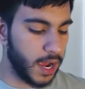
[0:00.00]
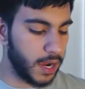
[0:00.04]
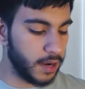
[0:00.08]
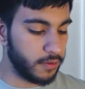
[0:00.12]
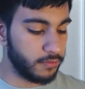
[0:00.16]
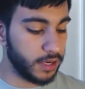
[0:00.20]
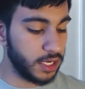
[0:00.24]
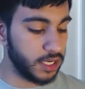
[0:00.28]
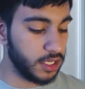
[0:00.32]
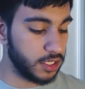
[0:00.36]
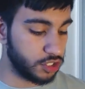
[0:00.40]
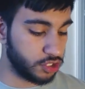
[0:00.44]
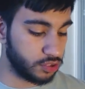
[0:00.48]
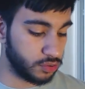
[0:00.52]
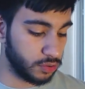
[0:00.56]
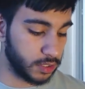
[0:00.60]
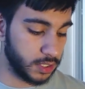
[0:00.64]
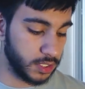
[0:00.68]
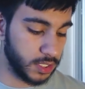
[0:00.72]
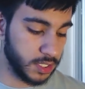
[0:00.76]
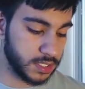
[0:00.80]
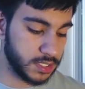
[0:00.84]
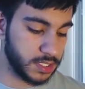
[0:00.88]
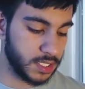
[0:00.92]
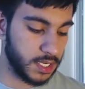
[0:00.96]
I really
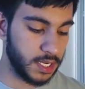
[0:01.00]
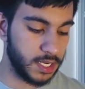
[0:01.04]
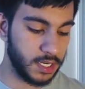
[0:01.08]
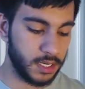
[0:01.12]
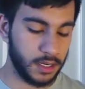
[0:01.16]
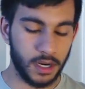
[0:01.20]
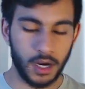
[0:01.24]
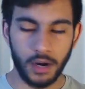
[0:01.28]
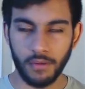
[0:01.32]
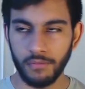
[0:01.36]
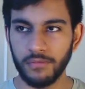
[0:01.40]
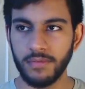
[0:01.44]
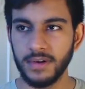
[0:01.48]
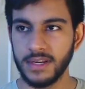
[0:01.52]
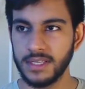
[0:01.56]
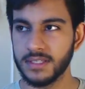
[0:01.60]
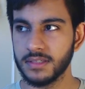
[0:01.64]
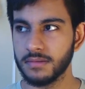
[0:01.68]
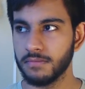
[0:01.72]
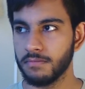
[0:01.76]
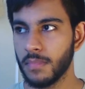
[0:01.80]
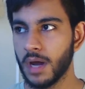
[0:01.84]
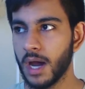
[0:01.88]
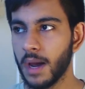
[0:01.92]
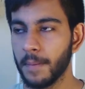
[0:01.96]
enjoy this, and a
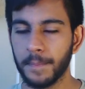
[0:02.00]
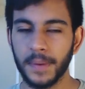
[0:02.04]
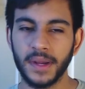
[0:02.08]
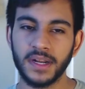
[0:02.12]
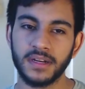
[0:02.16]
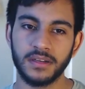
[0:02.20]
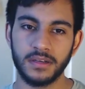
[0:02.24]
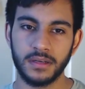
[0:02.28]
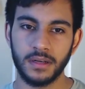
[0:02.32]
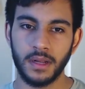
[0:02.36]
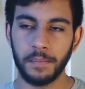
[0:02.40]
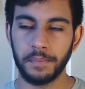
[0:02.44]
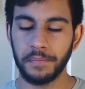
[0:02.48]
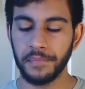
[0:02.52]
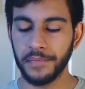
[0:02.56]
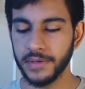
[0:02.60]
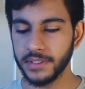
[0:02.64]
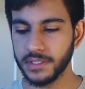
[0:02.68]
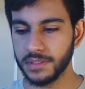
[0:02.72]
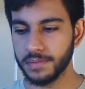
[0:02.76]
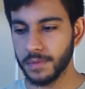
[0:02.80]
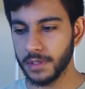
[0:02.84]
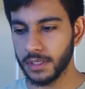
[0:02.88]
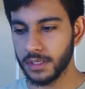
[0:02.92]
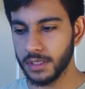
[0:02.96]
reason I picked it up
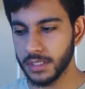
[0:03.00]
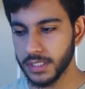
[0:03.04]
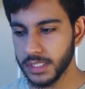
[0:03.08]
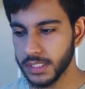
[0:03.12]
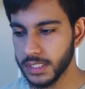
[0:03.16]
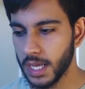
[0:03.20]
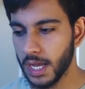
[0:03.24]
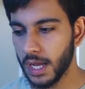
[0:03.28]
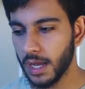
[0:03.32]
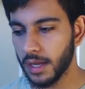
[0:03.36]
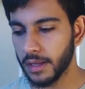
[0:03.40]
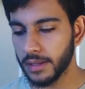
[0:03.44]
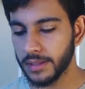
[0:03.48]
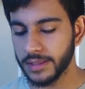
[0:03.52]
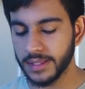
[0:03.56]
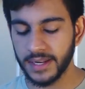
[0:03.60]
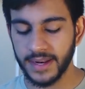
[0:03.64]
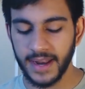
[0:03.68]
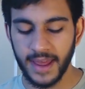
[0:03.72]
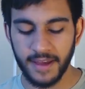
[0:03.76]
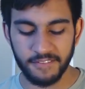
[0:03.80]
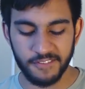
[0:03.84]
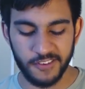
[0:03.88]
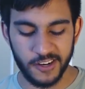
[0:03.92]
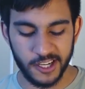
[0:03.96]
was because uh, the
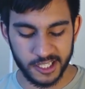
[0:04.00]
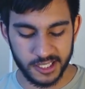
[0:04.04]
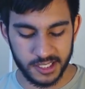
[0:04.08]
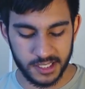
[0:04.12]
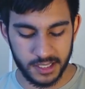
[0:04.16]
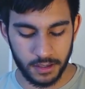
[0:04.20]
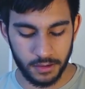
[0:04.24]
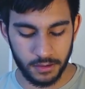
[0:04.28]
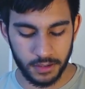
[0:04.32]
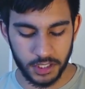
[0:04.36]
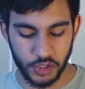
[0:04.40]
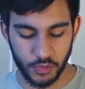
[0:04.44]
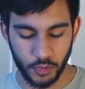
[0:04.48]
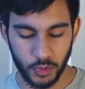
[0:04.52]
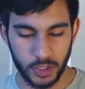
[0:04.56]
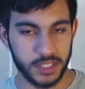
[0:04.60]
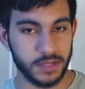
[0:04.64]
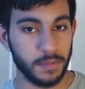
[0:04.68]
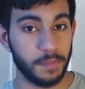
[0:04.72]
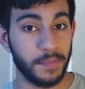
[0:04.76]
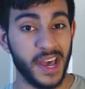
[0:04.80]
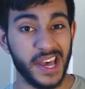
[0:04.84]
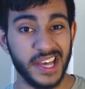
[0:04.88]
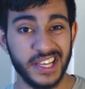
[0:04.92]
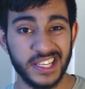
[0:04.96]
Netflix series
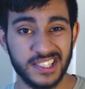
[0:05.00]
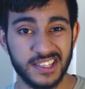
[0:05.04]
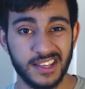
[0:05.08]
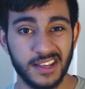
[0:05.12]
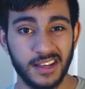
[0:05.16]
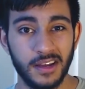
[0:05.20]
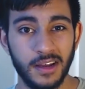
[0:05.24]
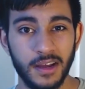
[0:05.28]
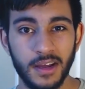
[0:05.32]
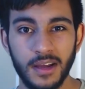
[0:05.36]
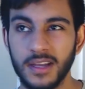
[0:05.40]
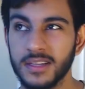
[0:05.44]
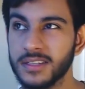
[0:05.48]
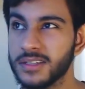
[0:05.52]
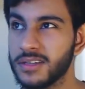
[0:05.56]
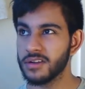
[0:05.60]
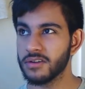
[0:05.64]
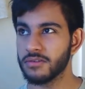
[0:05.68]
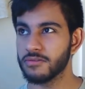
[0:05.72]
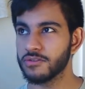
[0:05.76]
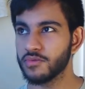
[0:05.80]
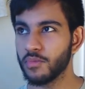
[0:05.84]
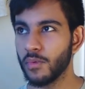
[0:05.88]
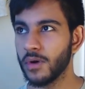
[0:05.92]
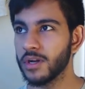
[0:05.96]
was amazing.
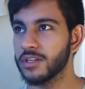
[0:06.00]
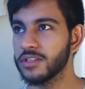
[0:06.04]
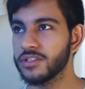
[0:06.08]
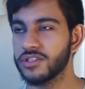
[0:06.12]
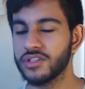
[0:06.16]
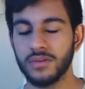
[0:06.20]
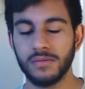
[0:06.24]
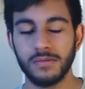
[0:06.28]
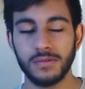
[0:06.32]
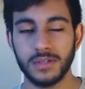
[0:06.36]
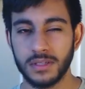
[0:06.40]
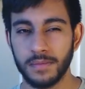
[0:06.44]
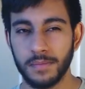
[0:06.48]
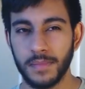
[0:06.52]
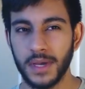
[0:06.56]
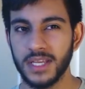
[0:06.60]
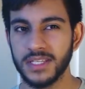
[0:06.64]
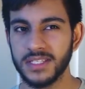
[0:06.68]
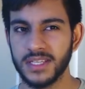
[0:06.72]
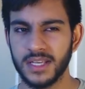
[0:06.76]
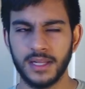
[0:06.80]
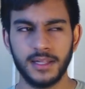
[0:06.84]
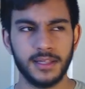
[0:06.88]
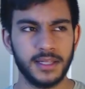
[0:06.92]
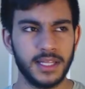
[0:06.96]
Series one and two was
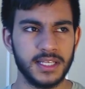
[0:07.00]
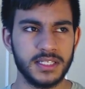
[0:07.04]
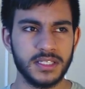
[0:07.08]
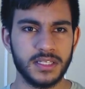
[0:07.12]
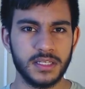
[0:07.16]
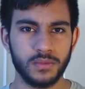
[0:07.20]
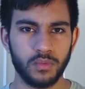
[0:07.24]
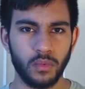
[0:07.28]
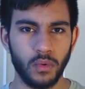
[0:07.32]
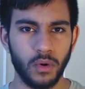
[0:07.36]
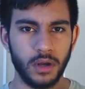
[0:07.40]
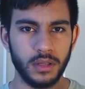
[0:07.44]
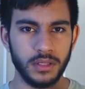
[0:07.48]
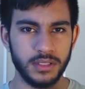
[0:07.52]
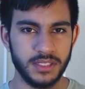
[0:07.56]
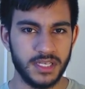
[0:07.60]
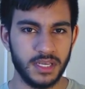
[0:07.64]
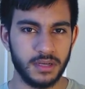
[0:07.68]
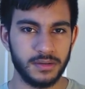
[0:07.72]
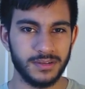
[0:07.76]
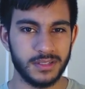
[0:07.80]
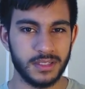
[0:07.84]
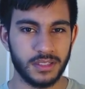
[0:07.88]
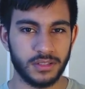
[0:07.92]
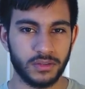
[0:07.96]
amazing, and this is what
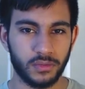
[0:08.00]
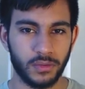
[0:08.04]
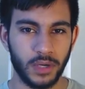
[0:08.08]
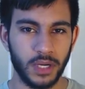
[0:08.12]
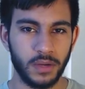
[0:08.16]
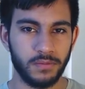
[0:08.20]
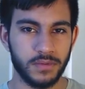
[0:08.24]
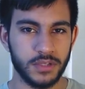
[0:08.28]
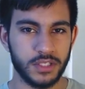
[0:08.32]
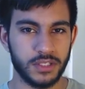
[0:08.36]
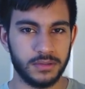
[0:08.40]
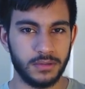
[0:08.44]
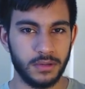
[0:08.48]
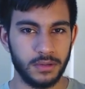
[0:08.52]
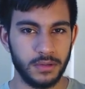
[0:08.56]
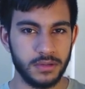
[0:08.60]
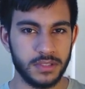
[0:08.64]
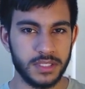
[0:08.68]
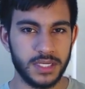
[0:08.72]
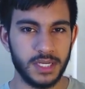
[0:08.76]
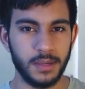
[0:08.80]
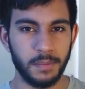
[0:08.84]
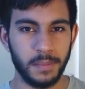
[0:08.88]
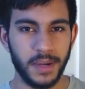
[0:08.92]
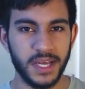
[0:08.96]
series three was
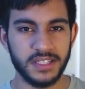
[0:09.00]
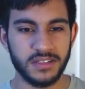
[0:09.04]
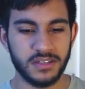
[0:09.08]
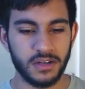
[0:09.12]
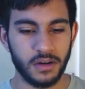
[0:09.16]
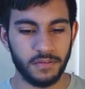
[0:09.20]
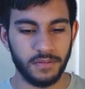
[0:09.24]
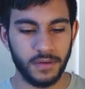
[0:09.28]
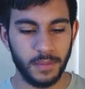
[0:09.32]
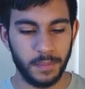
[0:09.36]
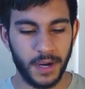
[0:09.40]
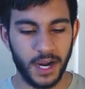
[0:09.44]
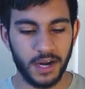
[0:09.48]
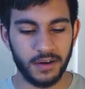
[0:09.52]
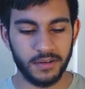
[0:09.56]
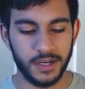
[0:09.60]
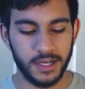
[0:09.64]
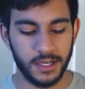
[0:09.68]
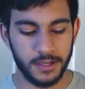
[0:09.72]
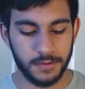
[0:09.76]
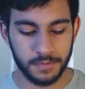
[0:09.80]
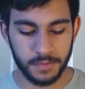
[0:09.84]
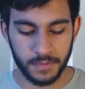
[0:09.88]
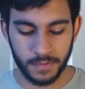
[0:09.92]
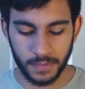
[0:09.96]
loosely based off,
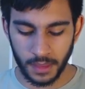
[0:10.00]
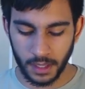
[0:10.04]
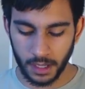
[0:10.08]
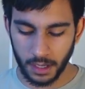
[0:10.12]
apparently.